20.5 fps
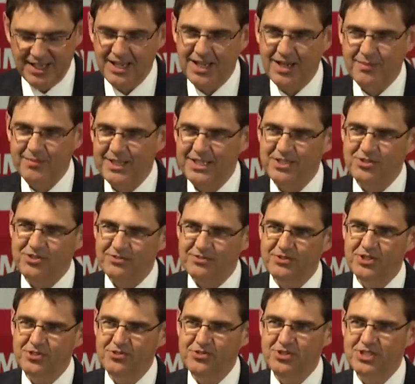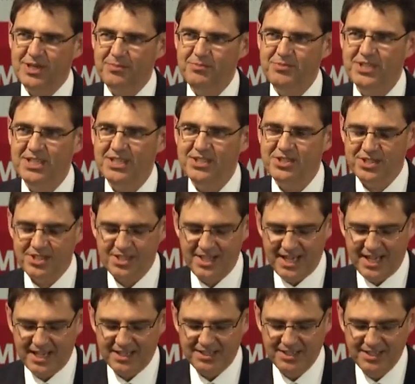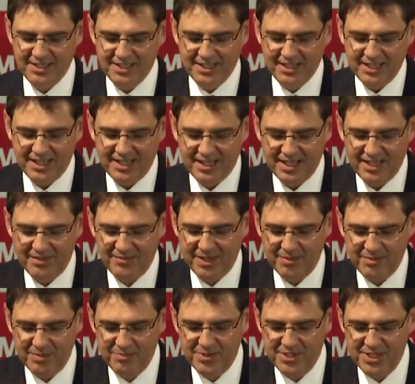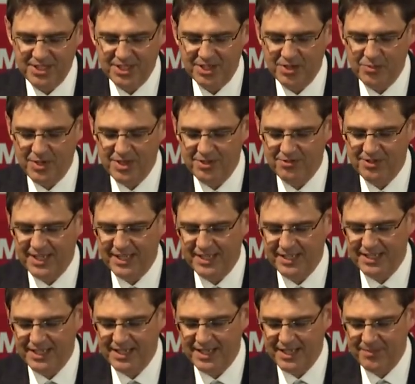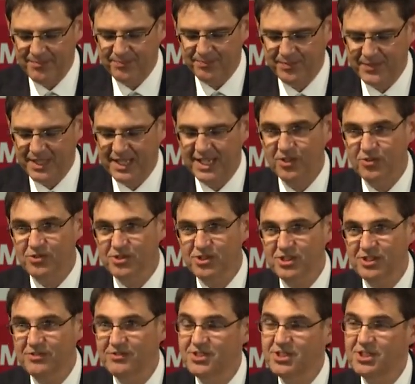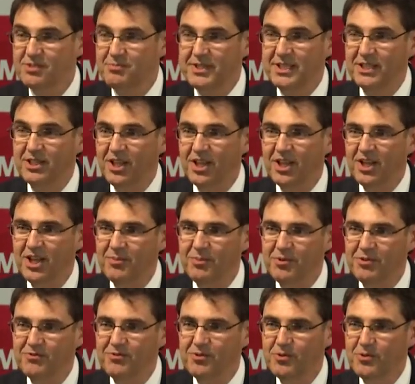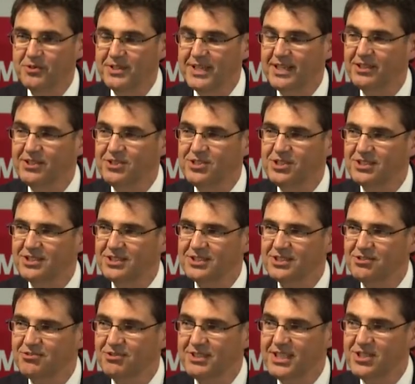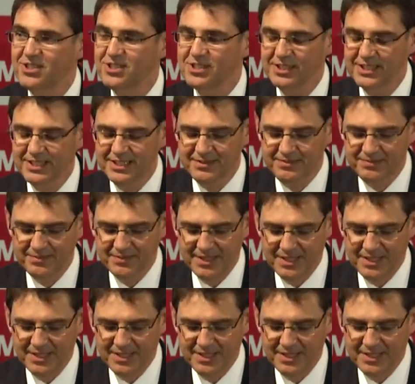and that's two subsets to that, and in particular whether a health service can be liable for negligent credentialing,